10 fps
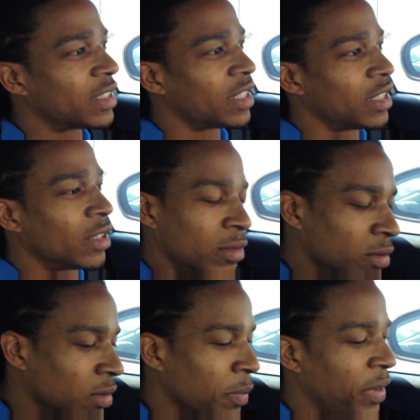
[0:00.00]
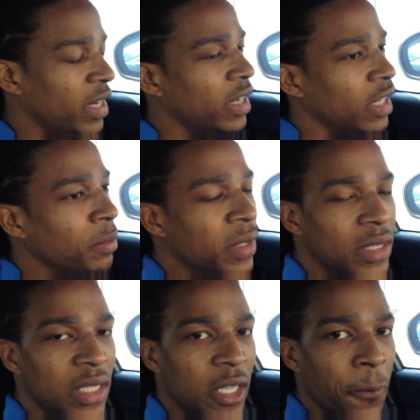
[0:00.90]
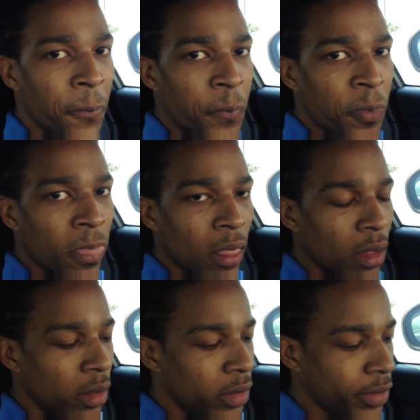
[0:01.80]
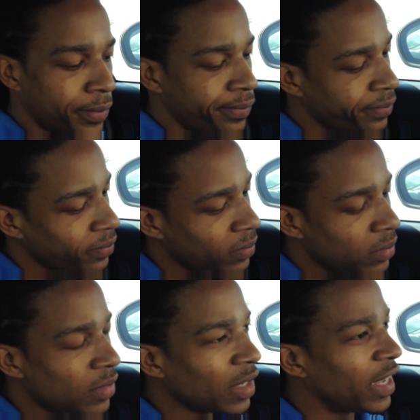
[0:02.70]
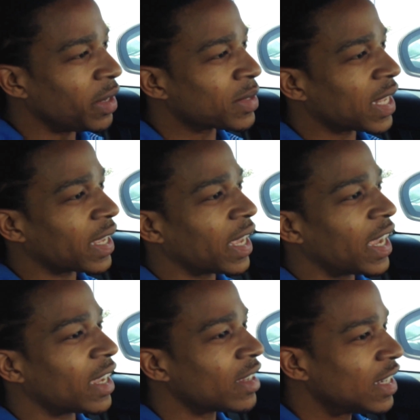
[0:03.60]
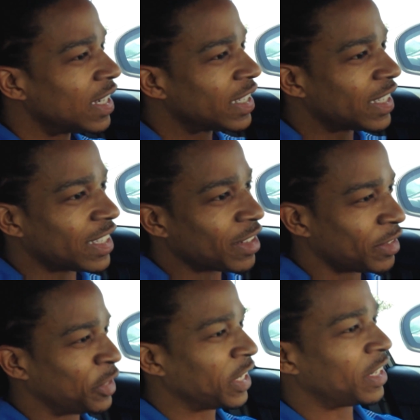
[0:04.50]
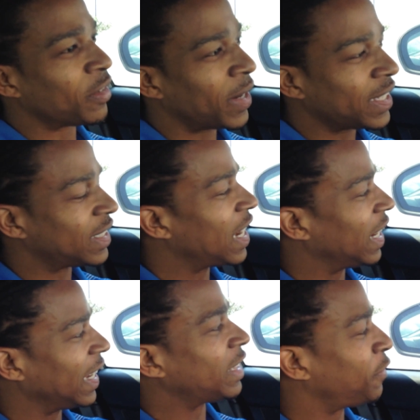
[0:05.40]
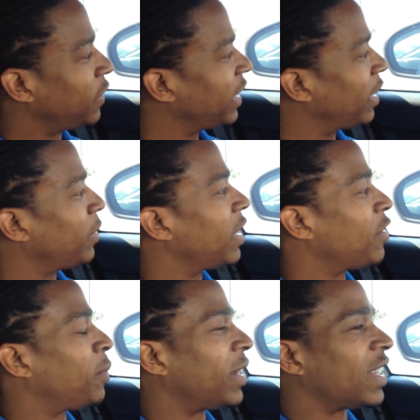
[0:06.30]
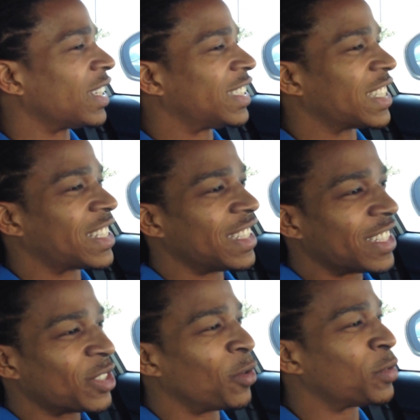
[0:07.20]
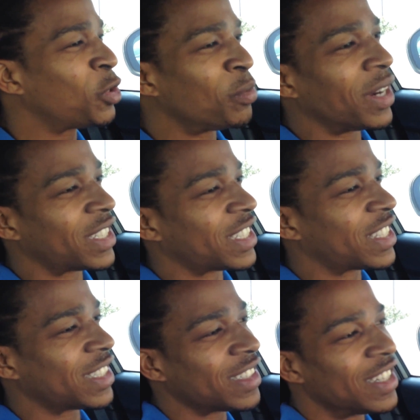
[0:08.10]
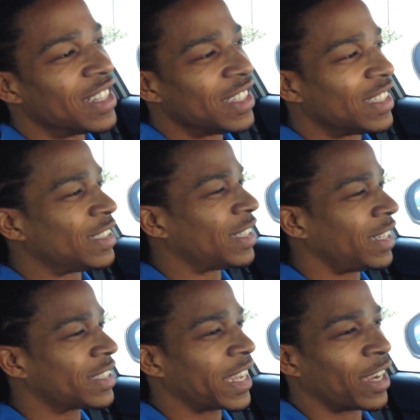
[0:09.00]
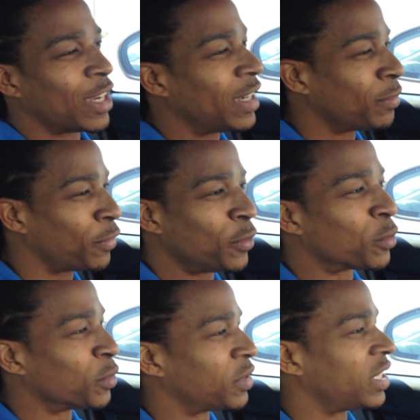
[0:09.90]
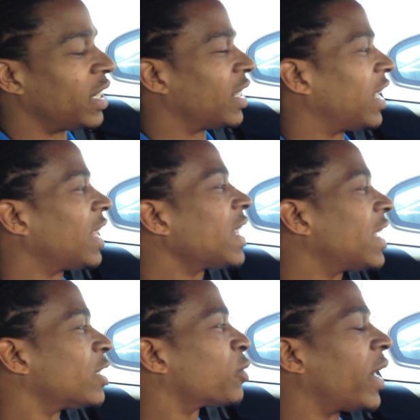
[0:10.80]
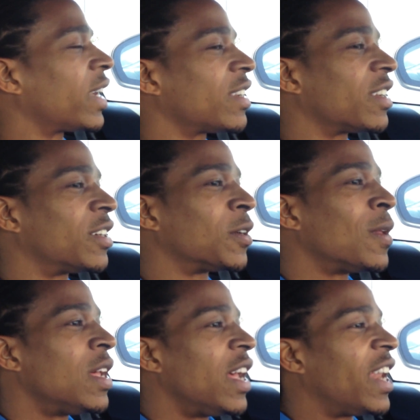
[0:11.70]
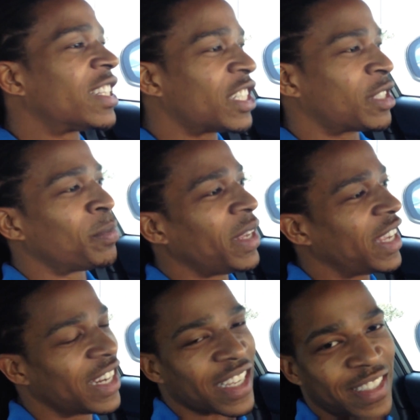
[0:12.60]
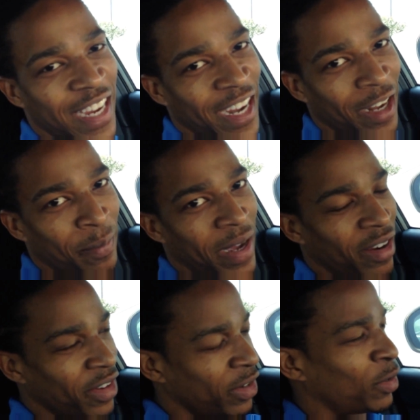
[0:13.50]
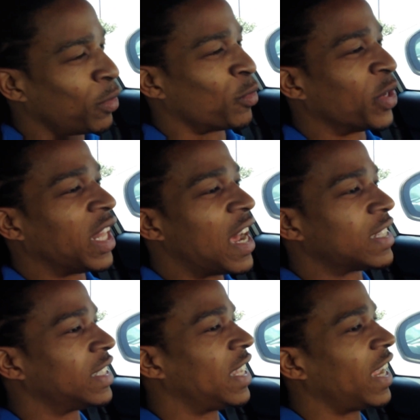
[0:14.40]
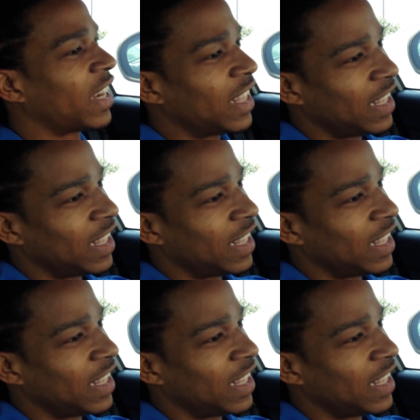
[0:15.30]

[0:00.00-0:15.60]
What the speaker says: into competing in the NPC, and he was like, yeah, you're getting the right style, I like the flare or whatever, but it looks too much. It looks like a kung fu routine, and I think he's right, and it's just me getting excited about, realizing that